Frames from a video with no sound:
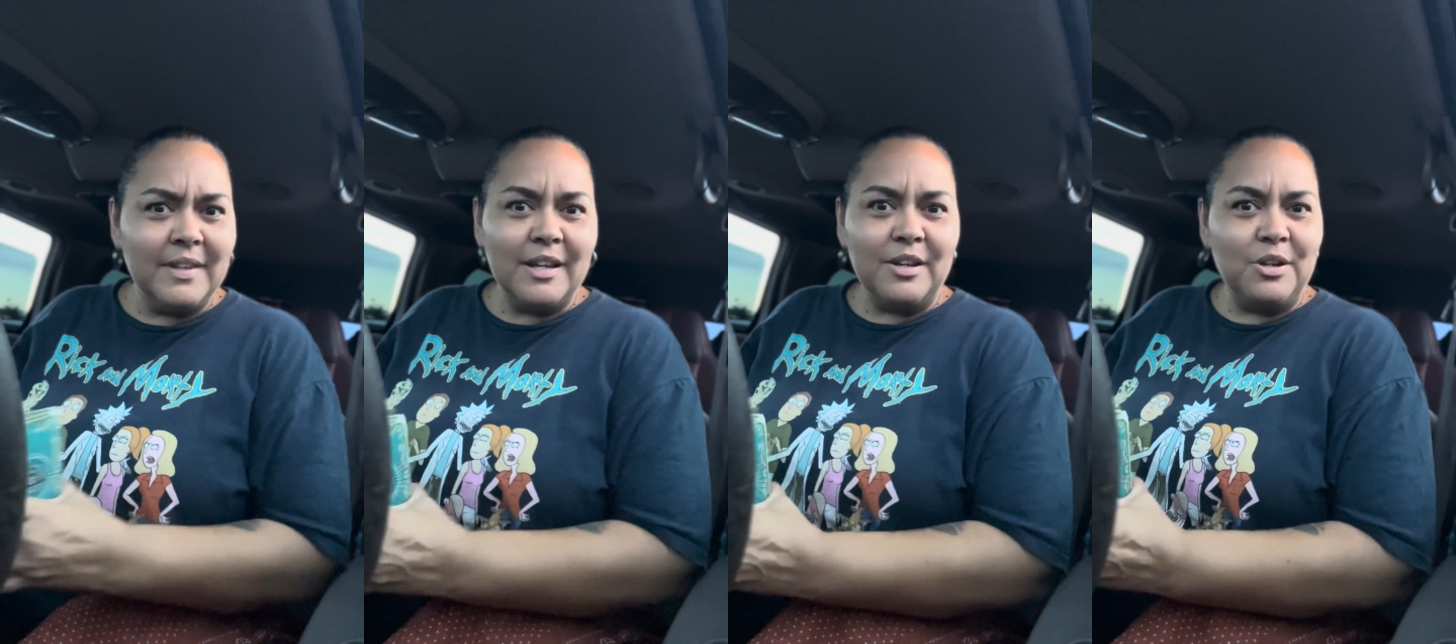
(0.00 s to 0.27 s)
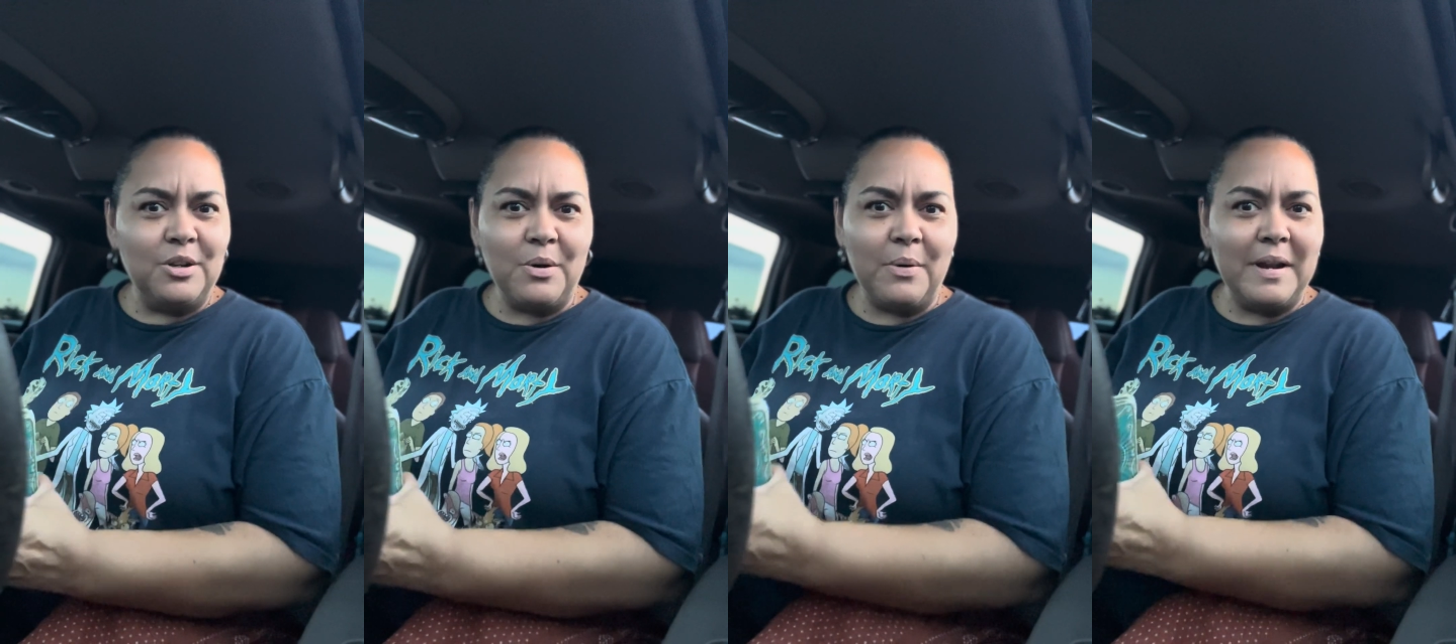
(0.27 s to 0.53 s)

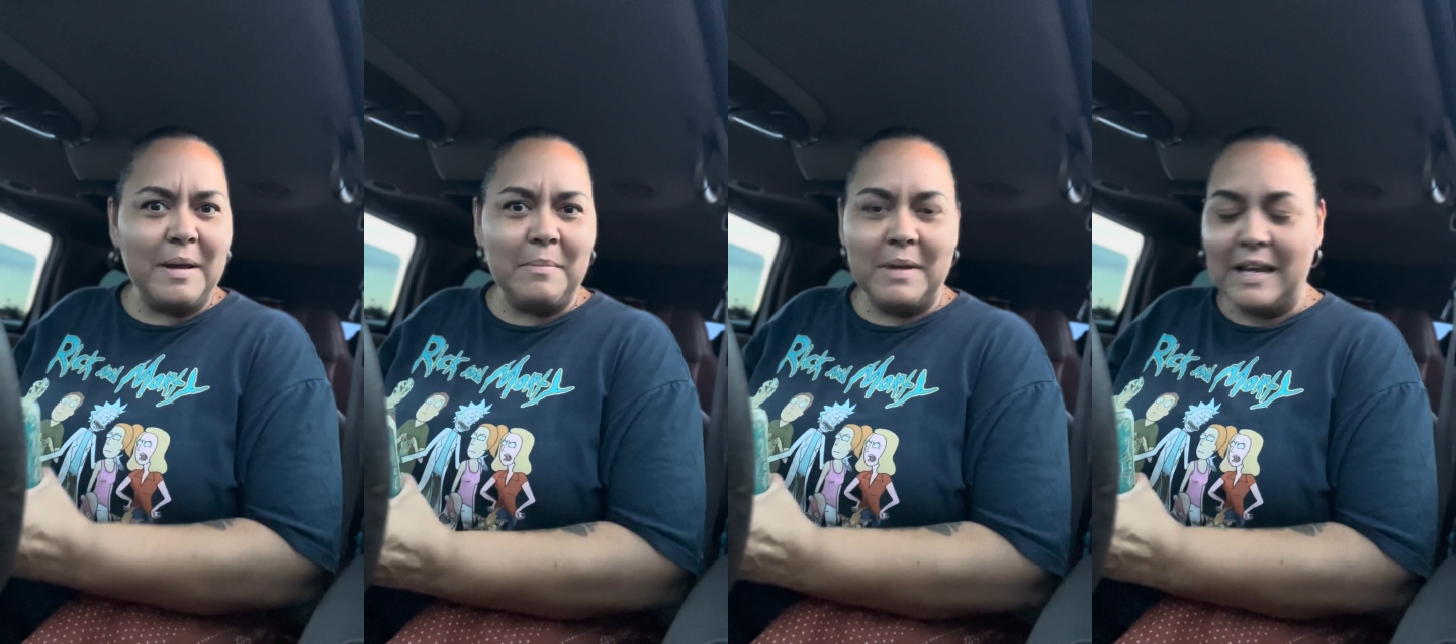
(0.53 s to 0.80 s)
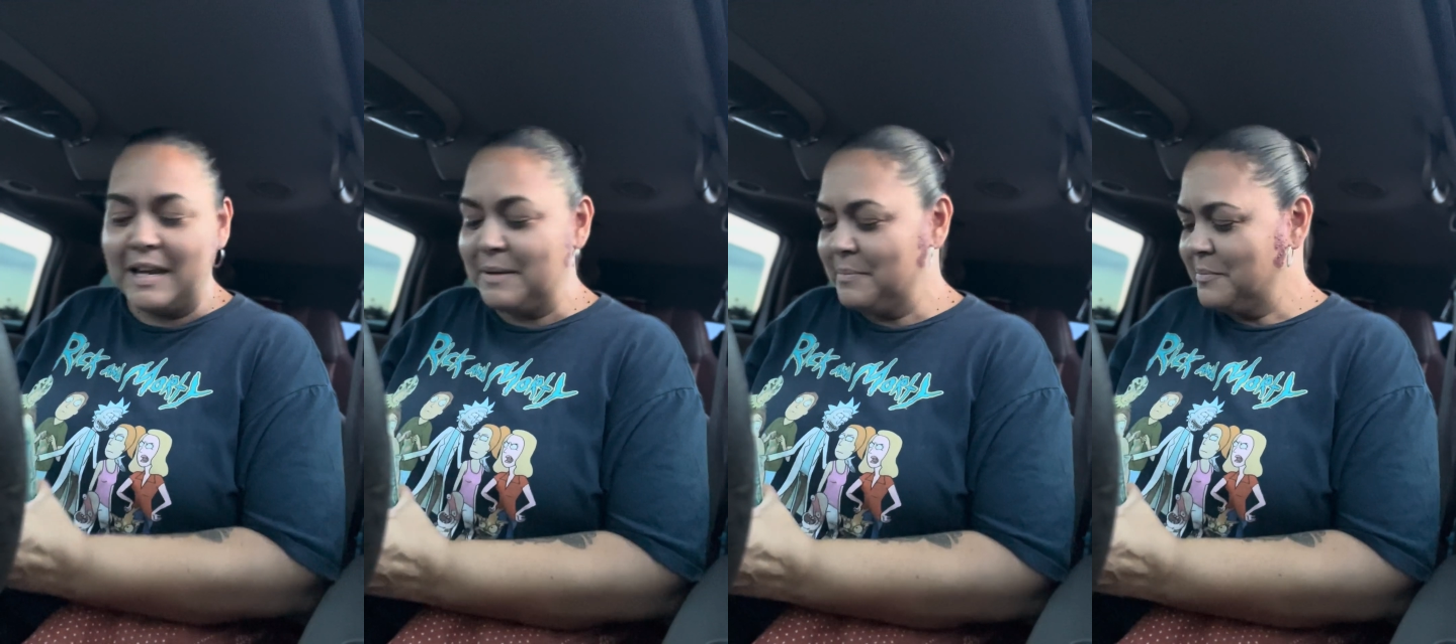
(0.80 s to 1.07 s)
you know what I
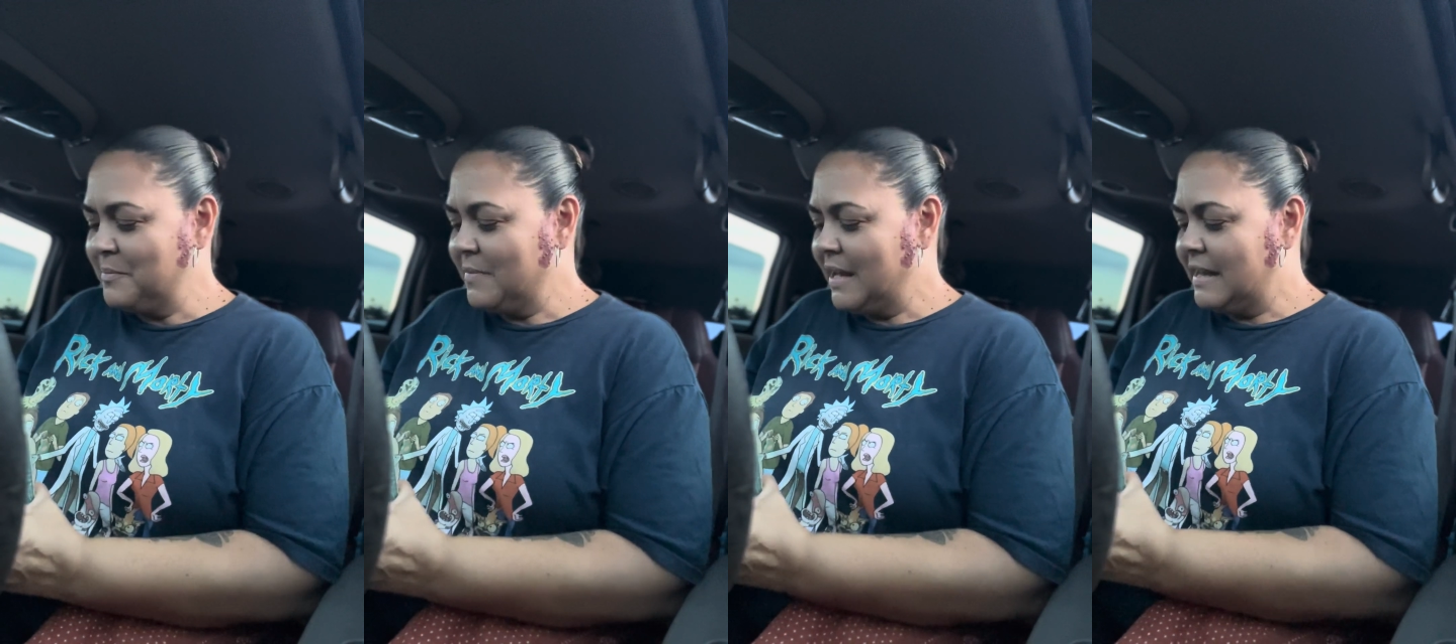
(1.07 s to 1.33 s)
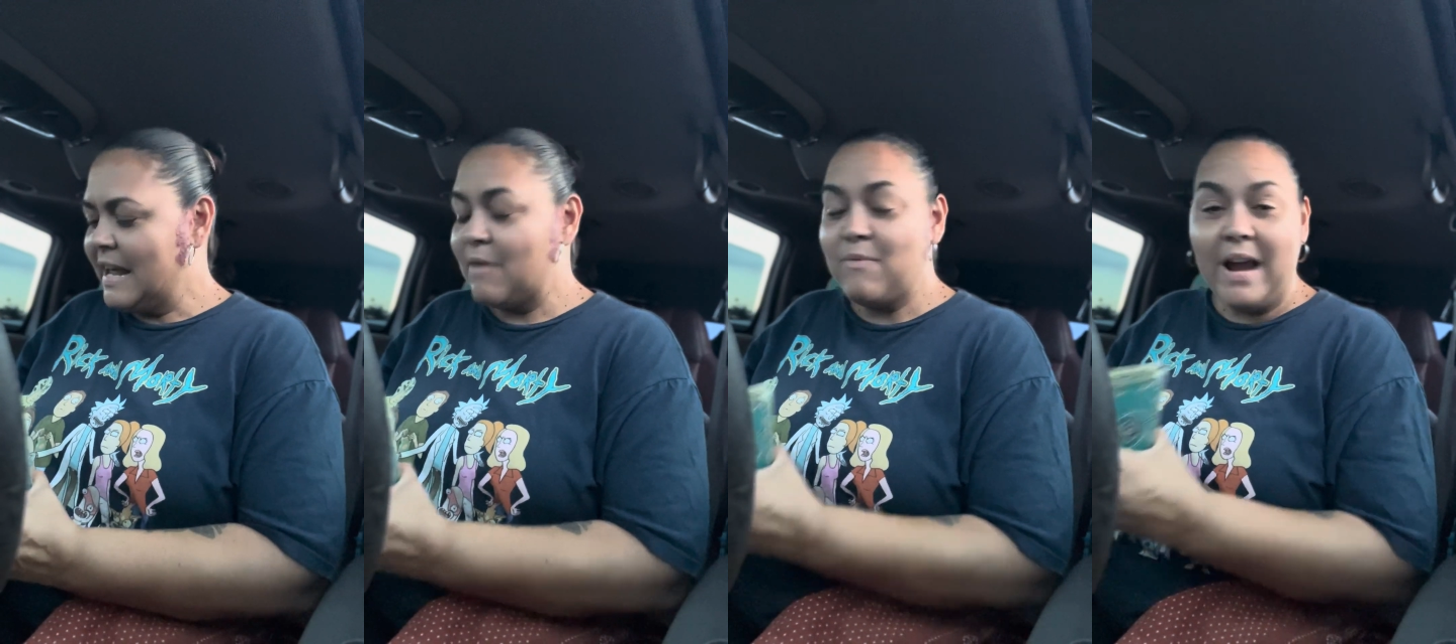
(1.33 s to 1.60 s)
mean? Like